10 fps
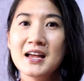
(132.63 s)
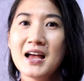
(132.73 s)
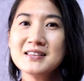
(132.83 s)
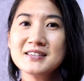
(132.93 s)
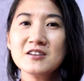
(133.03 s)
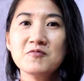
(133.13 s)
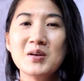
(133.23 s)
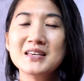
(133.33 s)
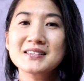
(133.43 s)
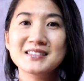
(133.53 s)
Instead of
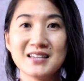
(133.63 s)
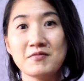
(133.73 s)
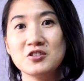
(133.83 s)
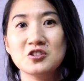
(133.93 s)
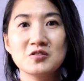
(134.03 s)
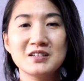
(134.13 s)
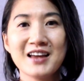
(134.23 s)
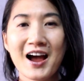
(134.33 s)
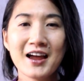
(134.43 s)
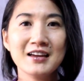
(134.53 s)
making 7 to 9
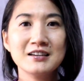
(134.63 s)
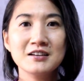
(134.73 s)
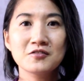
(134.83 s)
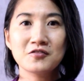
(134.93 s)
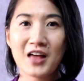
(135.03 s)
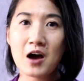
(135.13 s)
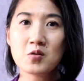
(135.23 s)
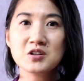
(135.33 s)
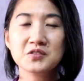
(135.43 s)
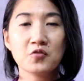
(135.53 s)

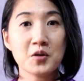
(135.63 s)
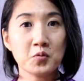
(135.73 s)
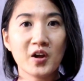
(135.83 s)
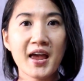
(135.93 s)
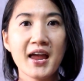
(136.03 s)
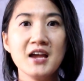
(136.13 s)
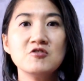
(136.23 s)
flowers for a bouquet,